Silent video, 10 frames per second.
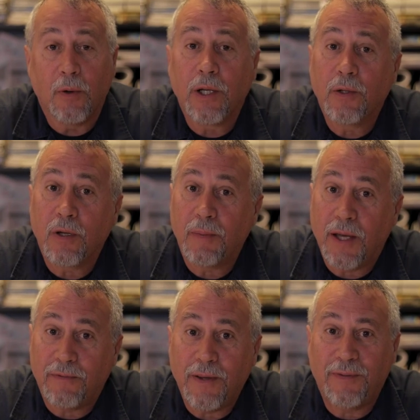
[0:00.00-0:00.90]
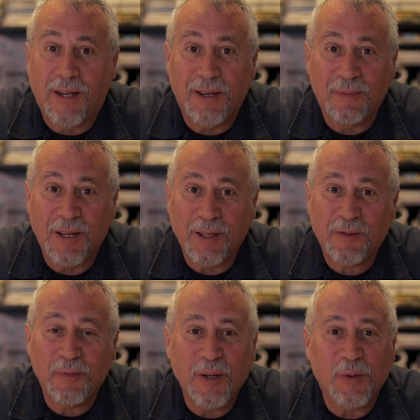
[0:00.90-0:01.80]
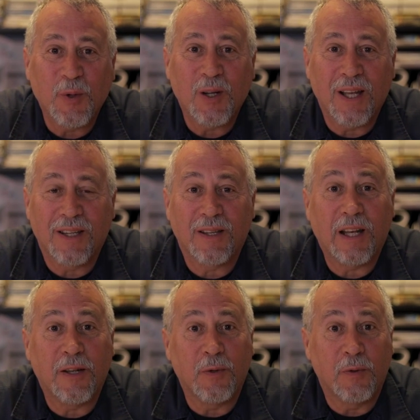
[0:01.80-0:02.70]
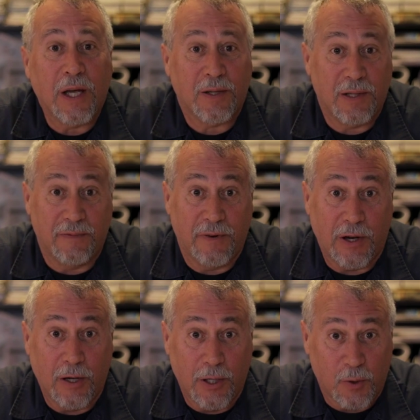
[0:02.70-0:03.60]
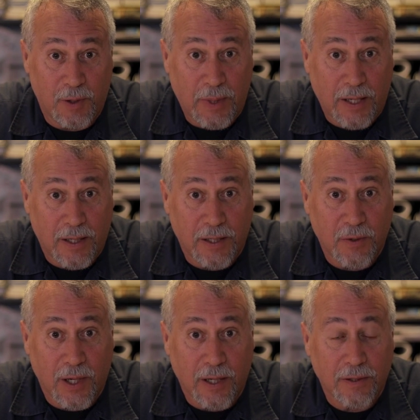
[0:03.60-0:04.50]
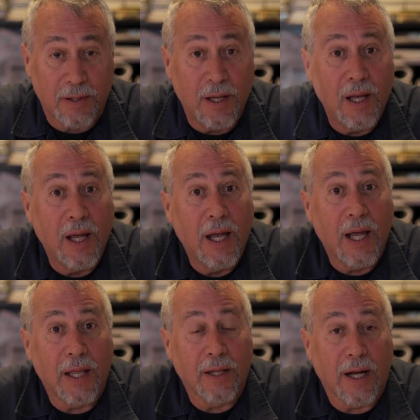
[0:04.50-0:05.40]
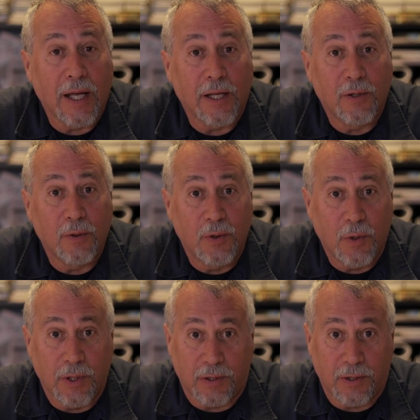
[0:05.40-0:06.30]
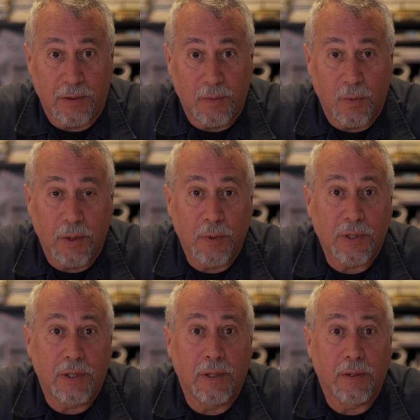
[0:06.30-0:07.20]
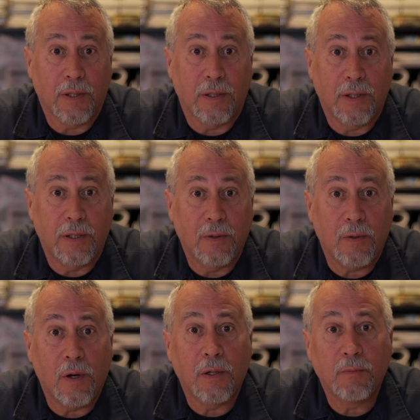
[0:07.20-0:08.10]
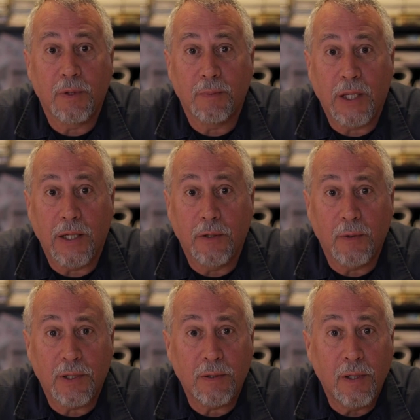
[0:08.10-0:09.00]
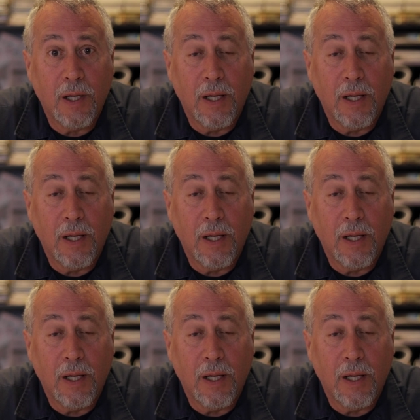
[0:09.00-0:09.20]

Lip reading: It only took about 15 minutes for me to realize that I knew actually very little about hydronics and that I had two choices. One was to either continue on with my ignorance